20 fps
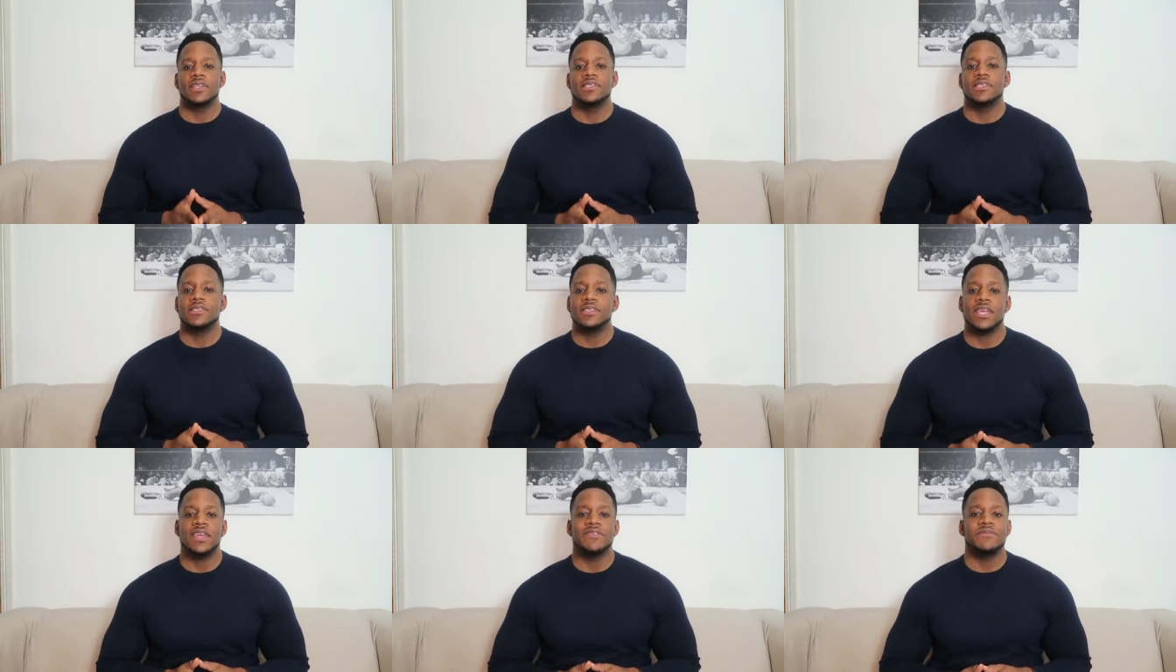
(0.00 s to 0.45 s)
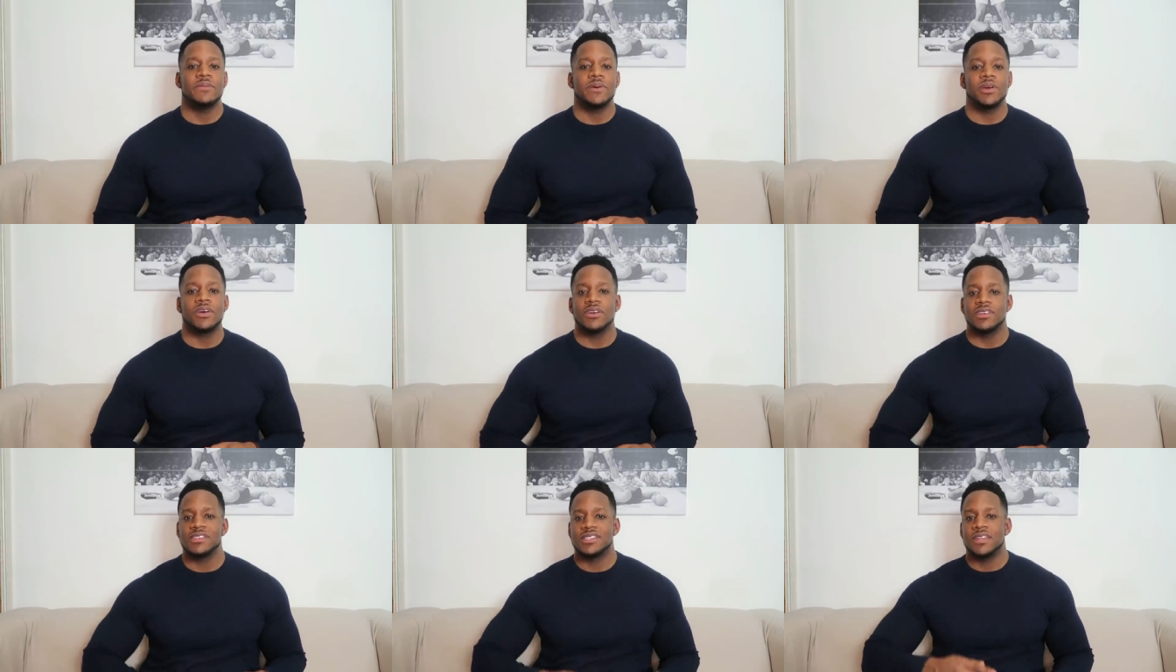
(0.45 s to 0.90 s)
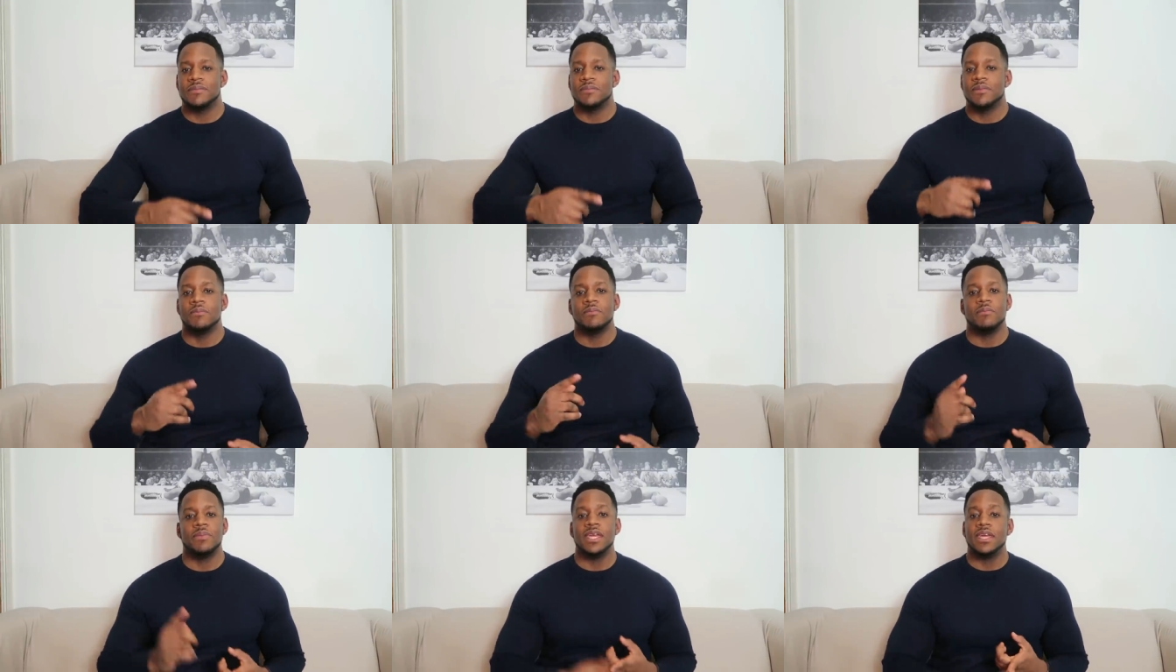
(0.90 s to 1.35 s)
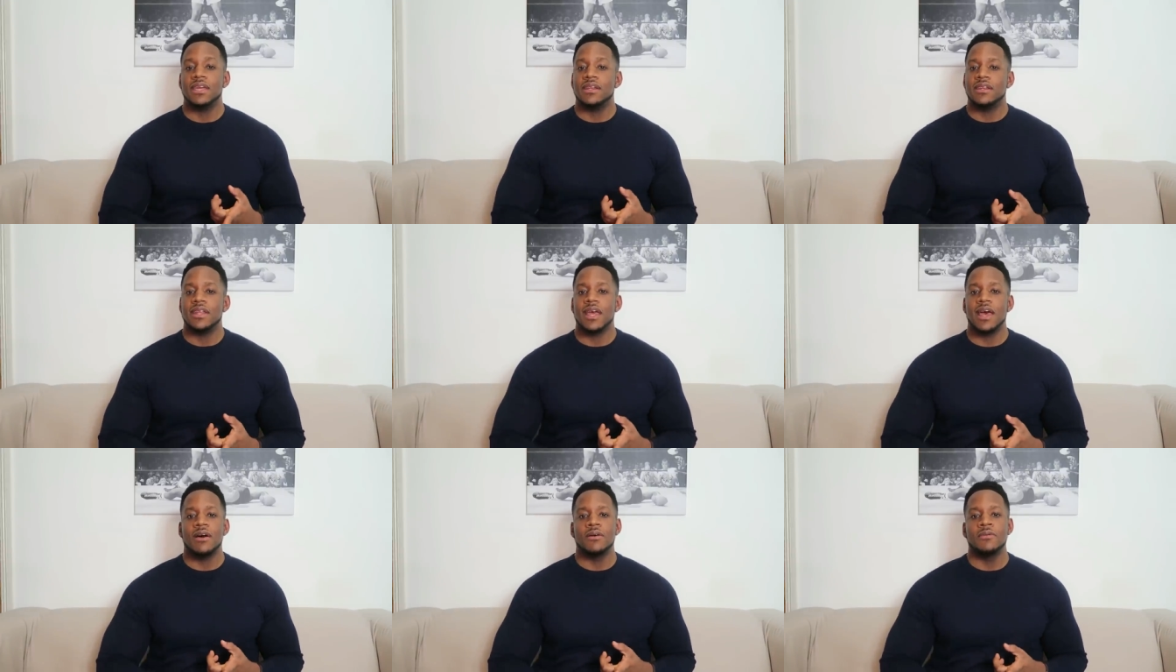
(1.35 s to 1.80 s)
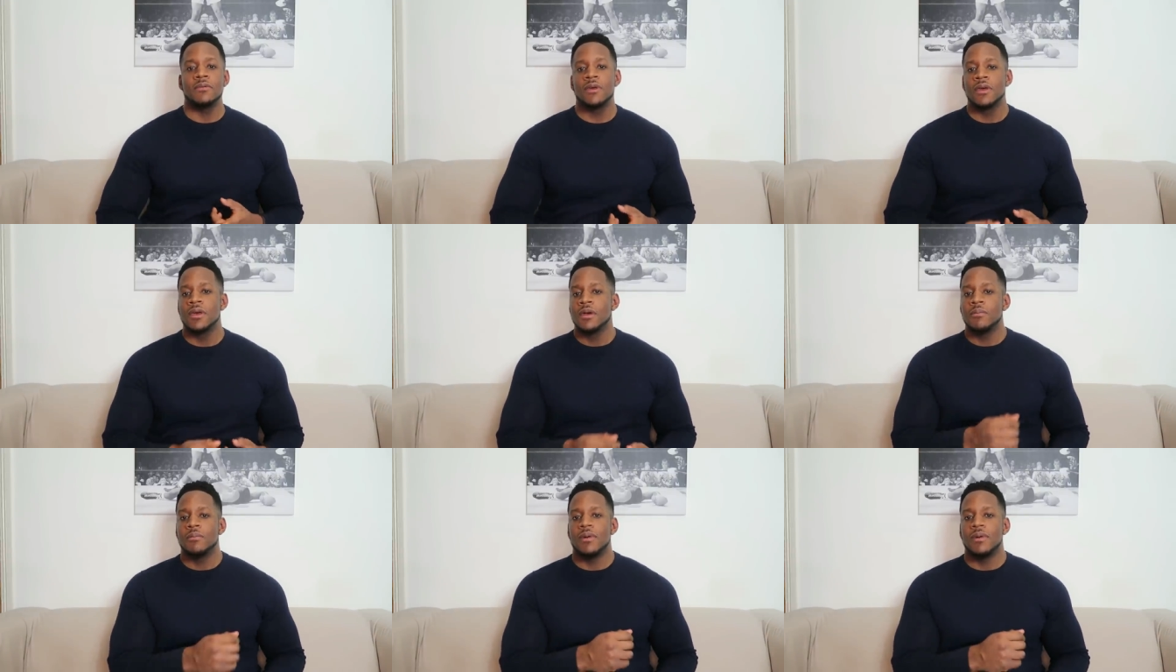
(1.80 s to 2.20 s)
This is either because they've been beaten down